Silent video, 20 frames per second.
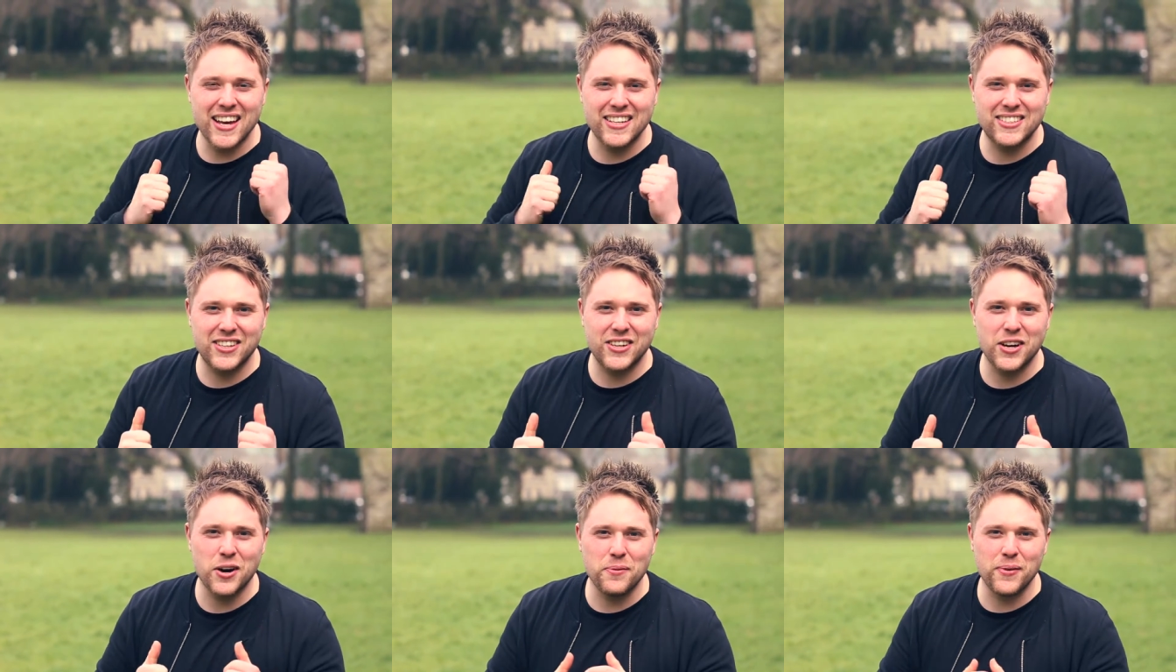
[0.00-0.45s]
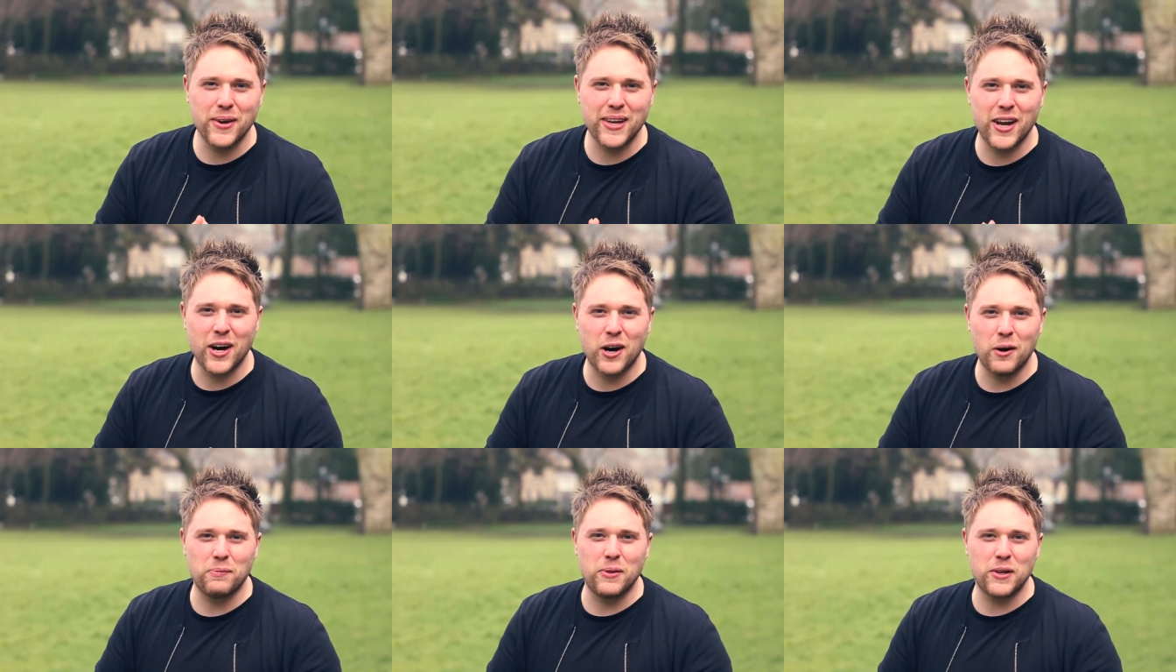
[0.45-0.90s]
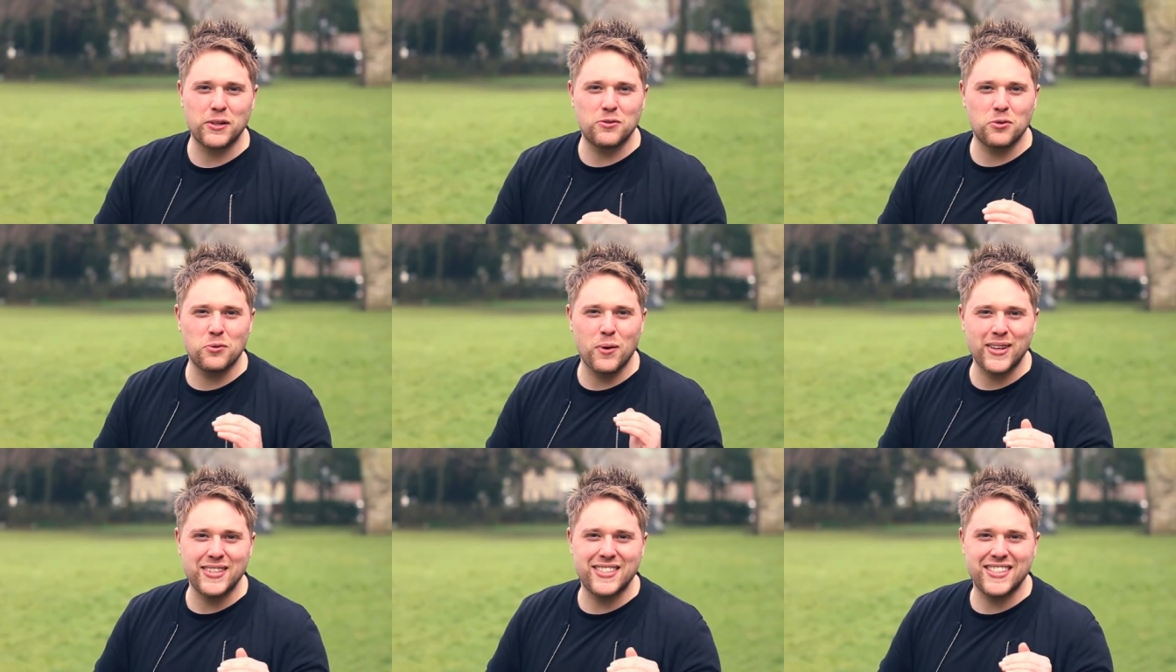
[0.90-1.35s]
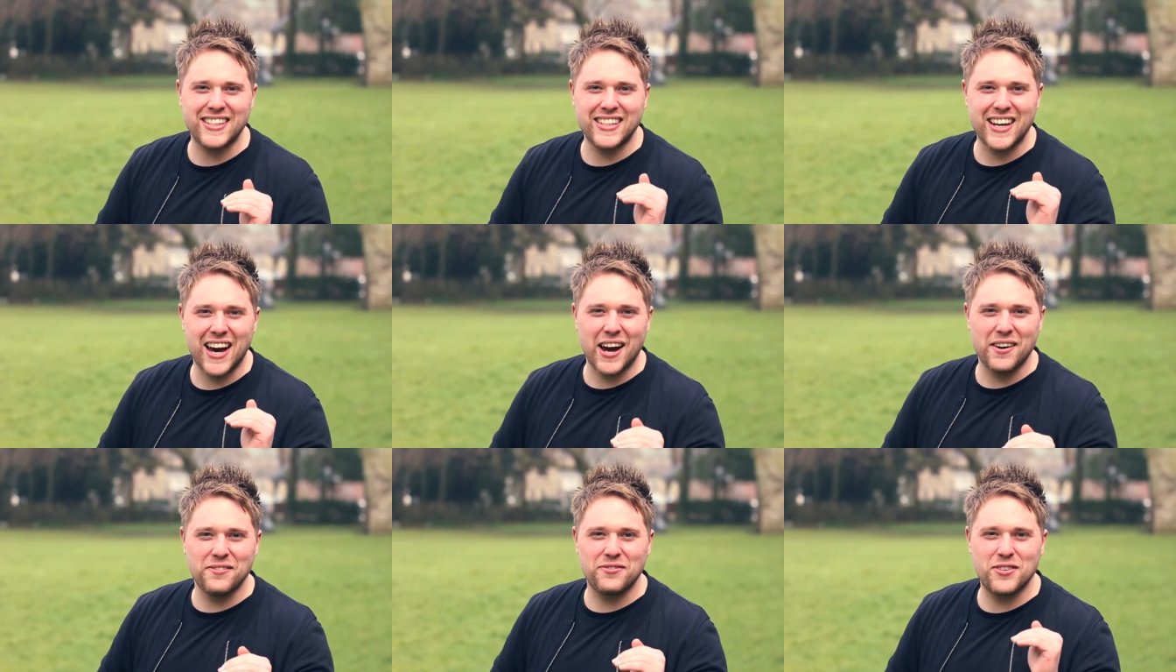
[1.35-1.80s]
is coming up the
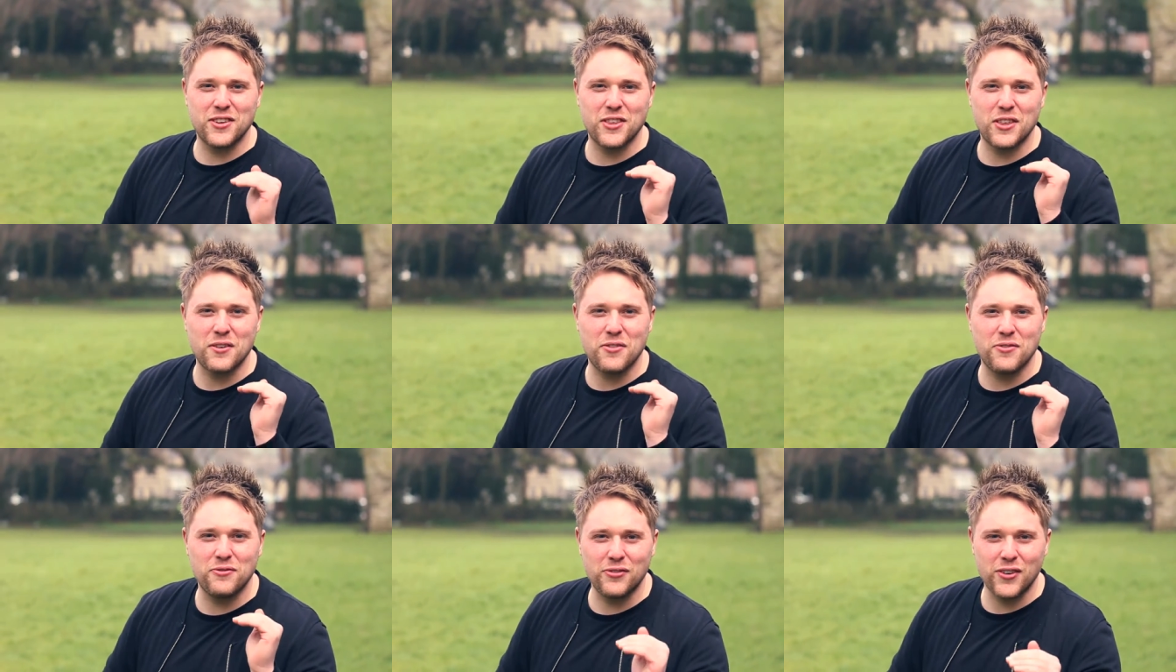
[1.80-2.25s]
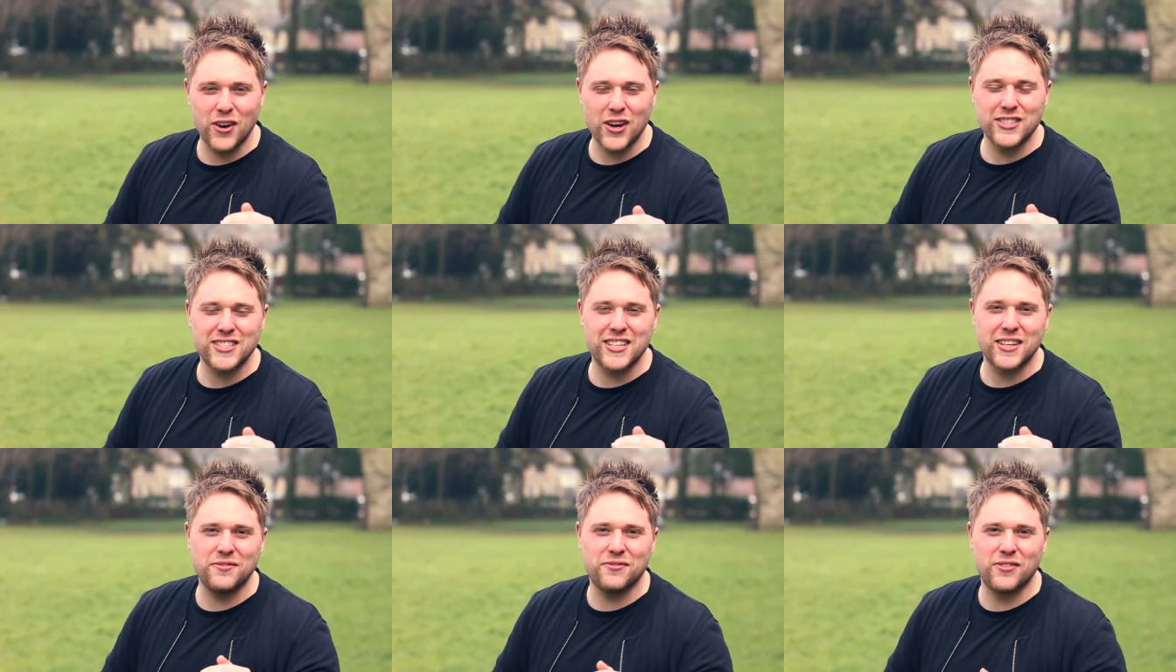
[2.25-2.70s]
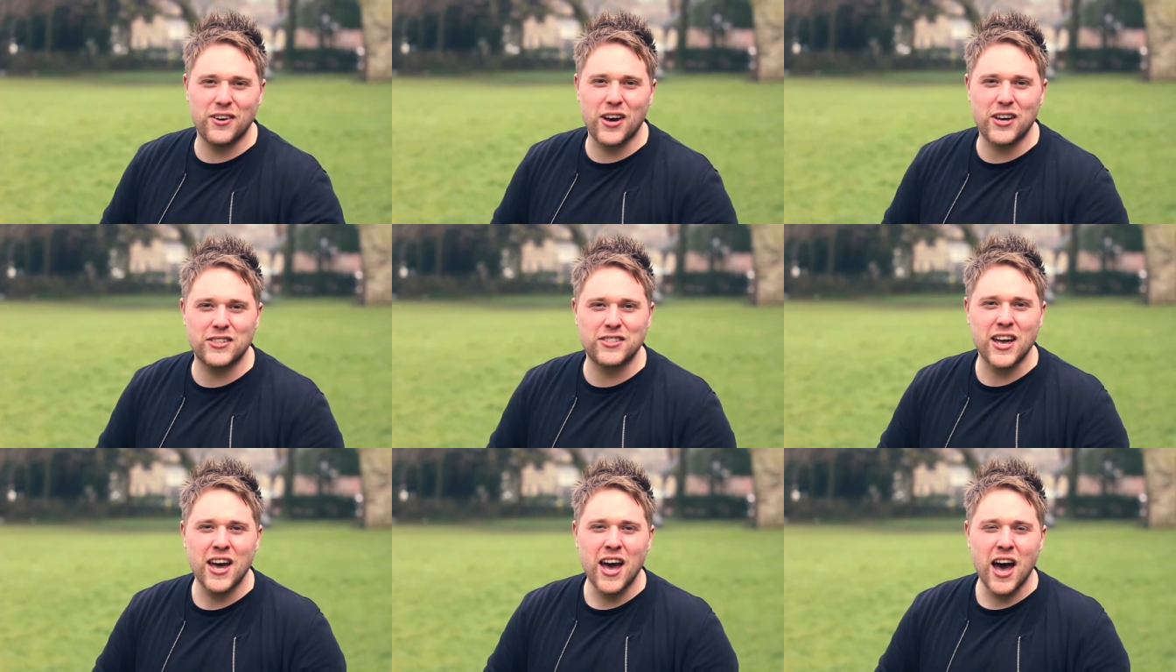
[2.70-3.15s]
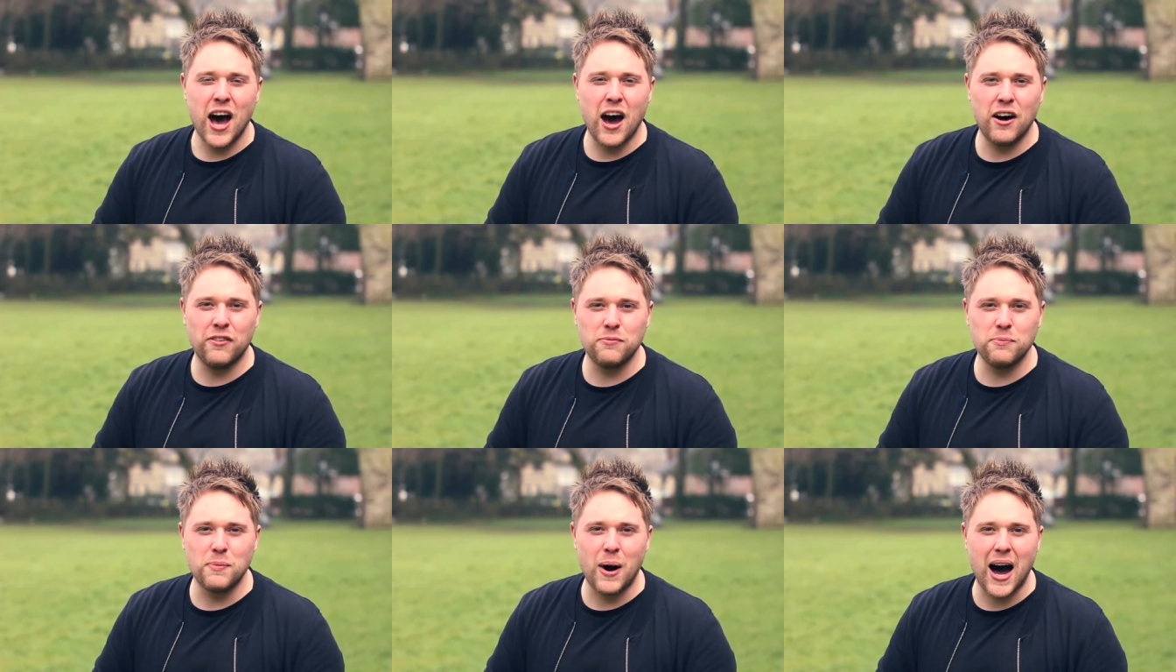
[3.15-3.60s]
29th to the 31st
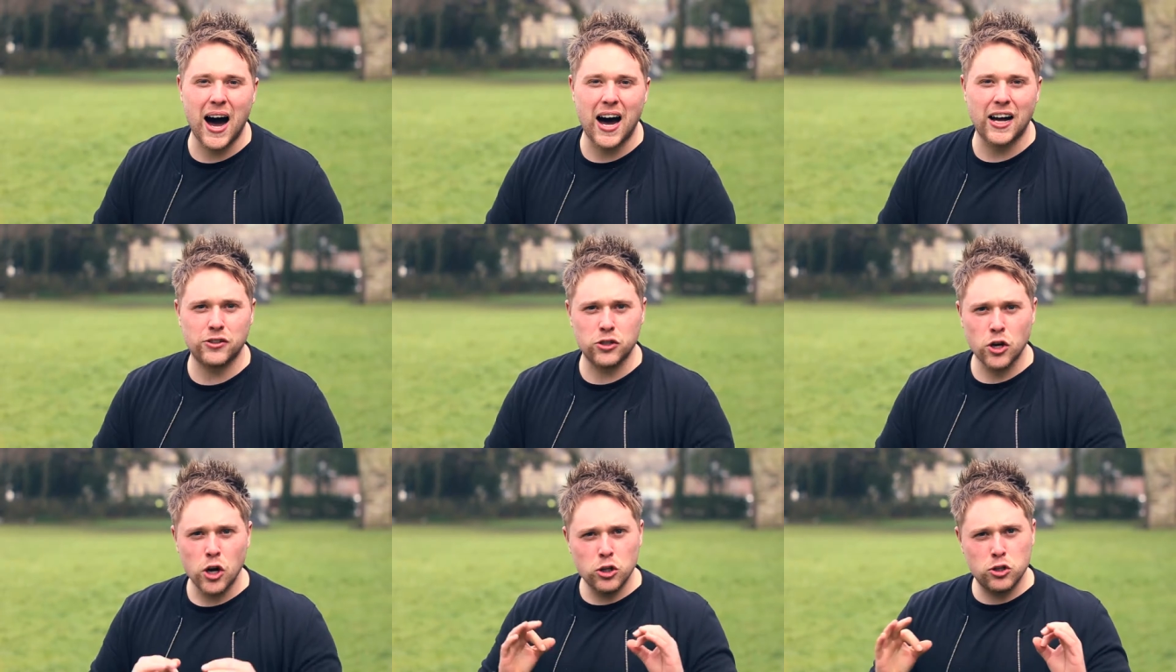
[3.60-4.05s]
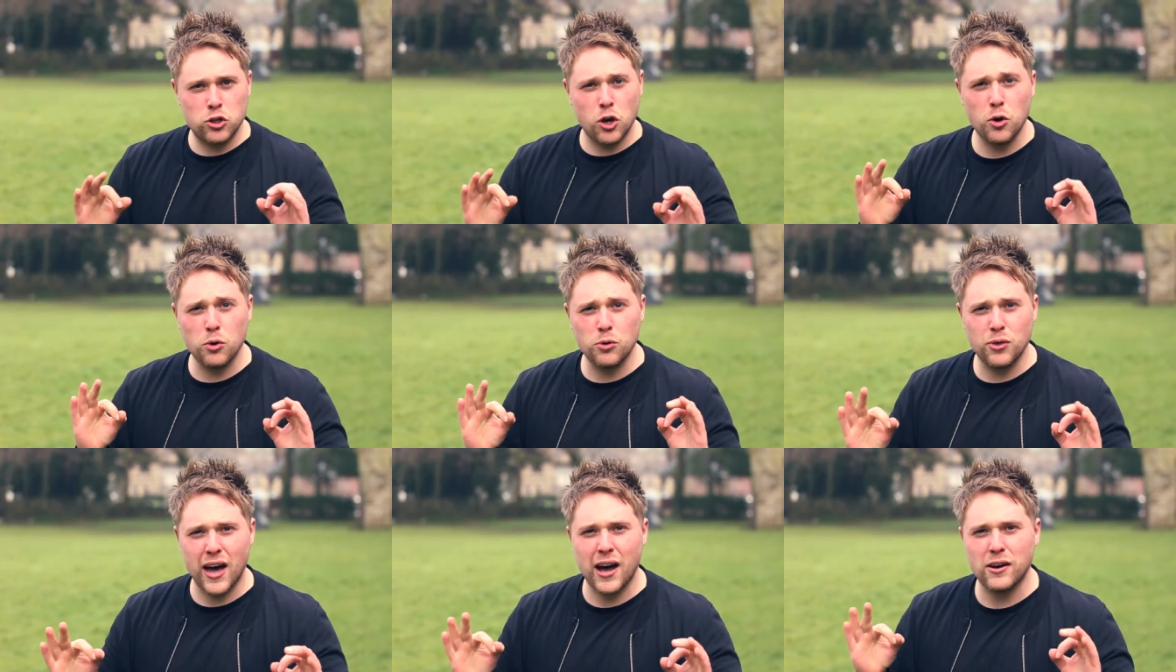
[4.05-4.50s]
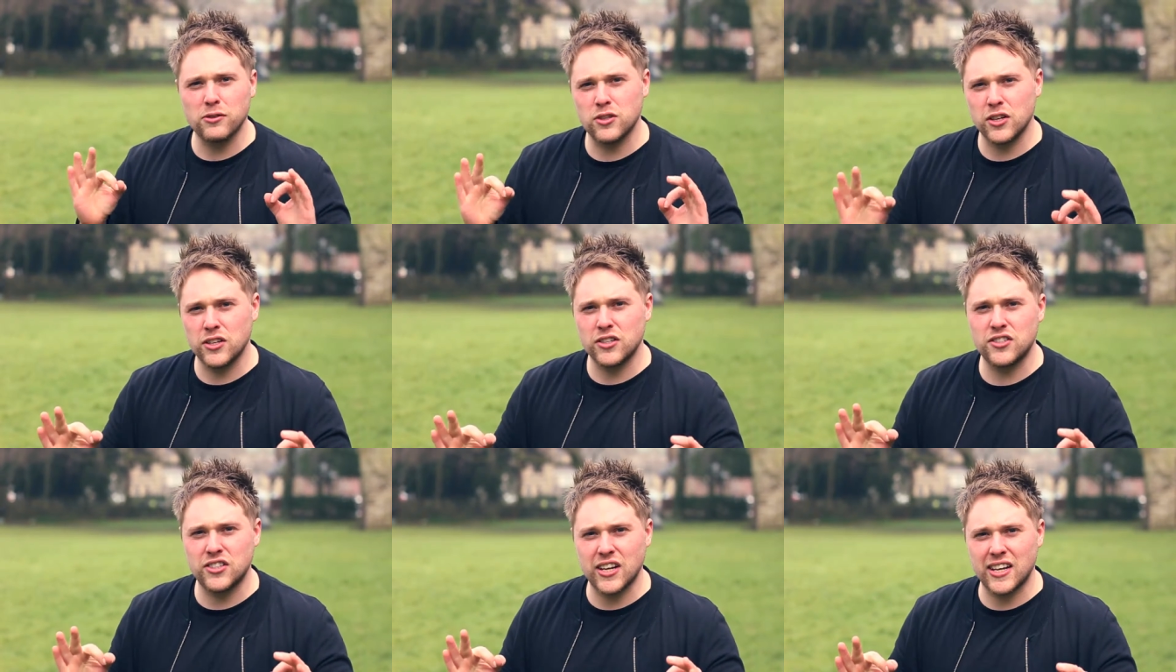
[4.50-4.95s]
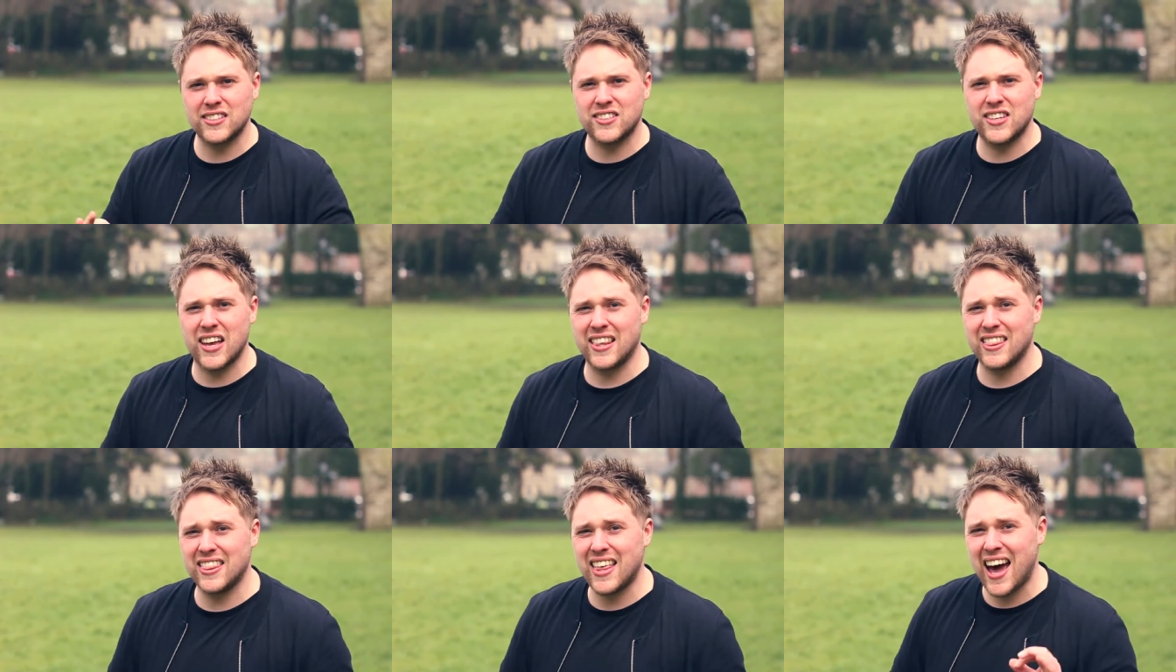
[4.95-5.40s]
of March 2016.